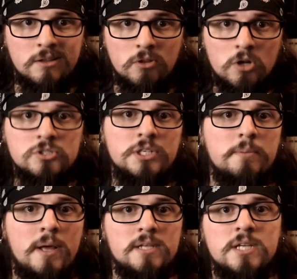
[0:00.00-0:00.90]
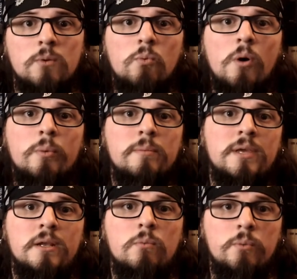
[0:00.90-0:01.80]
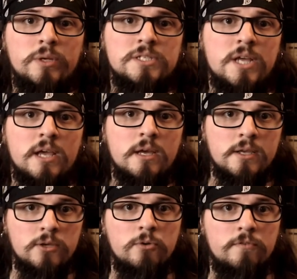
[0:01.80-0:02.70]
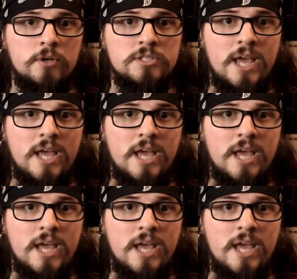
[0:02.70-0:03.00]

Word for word: largely depends on what we mean when we say universe,